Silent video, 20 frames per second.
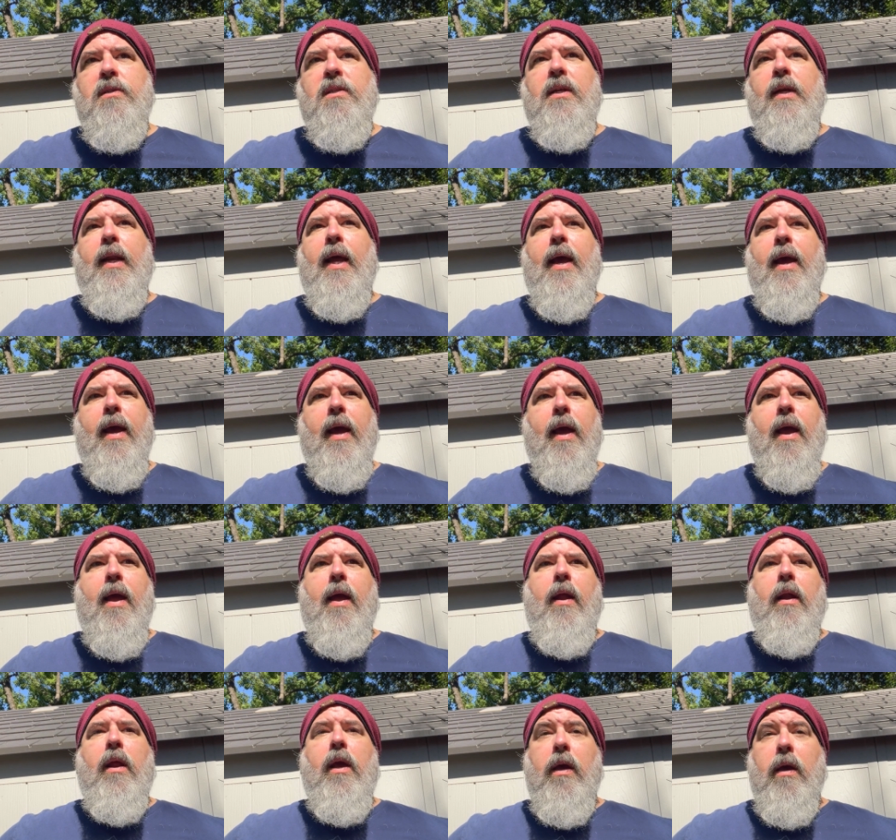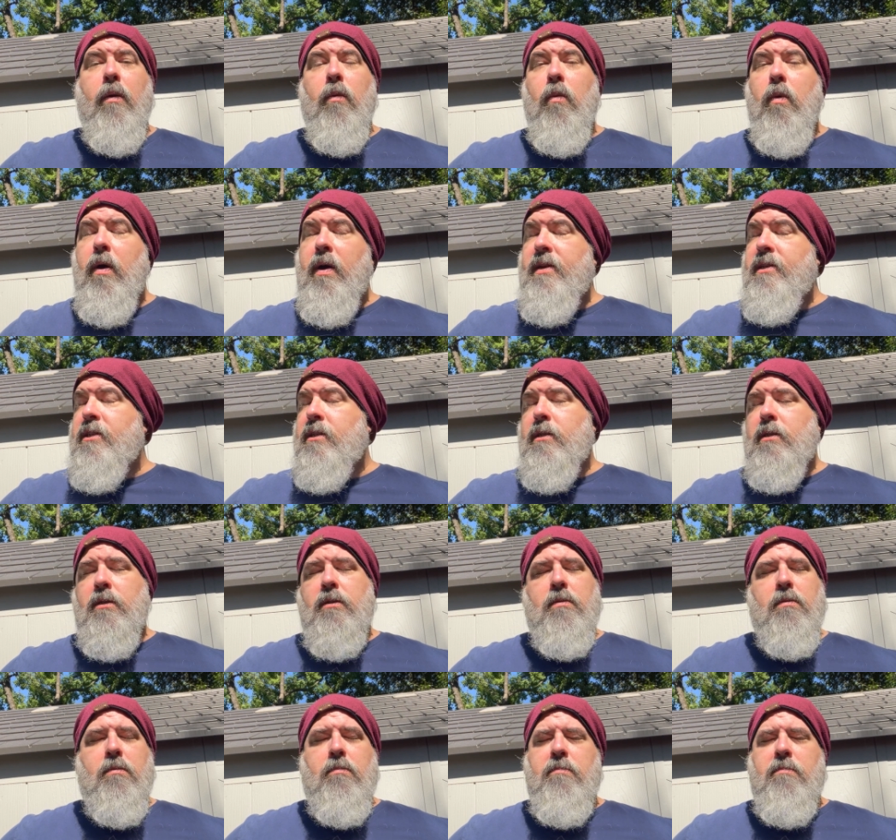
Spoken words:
today, and it was